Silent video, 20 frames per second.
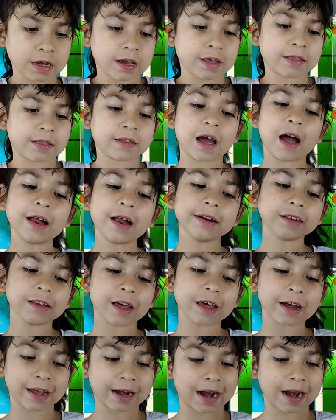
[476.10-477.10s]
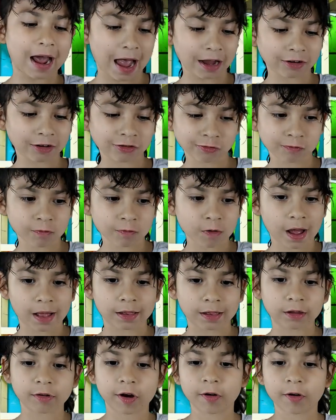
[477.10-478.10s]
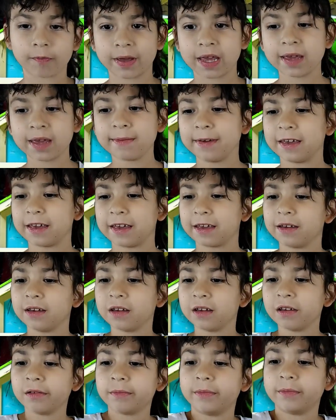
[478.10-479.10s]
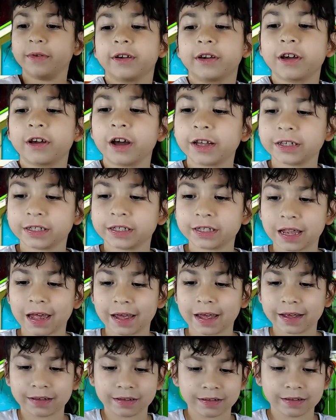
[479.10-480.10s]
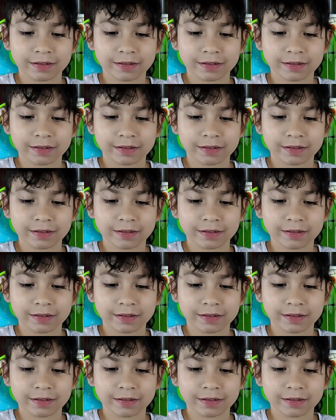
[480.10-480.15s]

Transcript: it's kind of like an actual LOL baby because yeah, it,